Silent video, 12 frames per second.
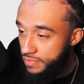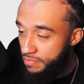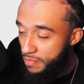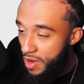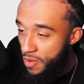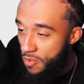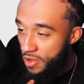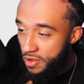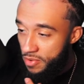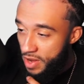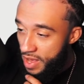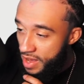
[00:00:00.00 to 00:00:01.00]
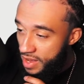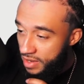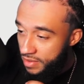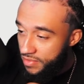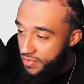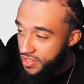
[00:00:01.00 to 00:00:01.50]
about
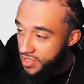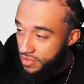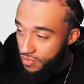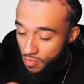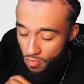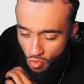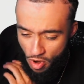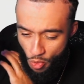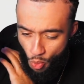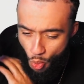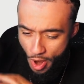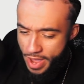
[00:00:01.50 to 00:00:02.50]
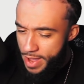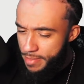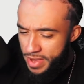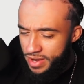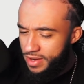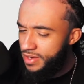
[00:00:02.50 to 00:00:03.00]
109 which way
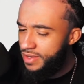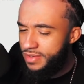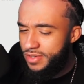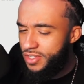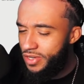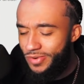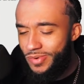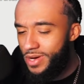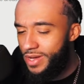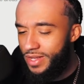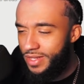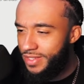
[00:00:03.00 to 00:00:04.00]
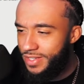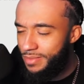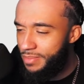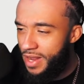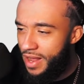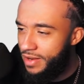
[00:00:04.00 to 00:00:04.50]
better than 200
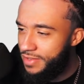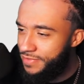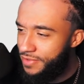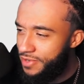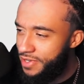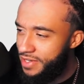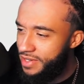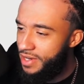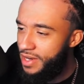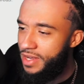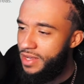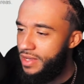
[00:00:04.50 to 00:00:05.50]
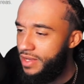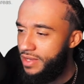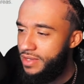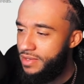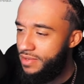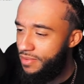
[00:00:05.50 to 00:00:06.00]
some dollars for
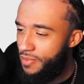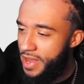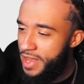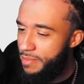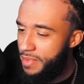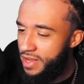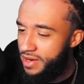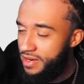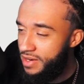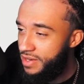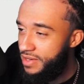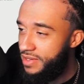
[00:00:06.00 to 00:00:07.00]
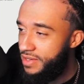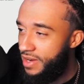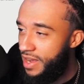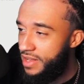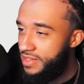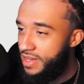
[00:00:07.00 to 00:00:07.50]
way better
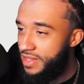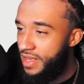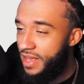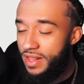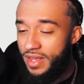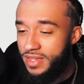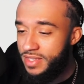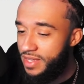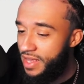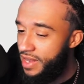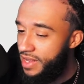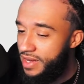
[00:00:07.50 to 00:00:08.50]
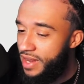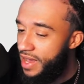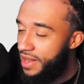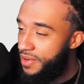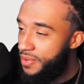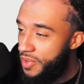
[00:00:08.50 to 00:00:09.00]
i'll take that like i said any day
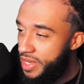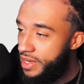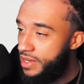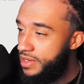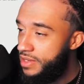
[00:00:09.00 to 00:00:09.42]
of the week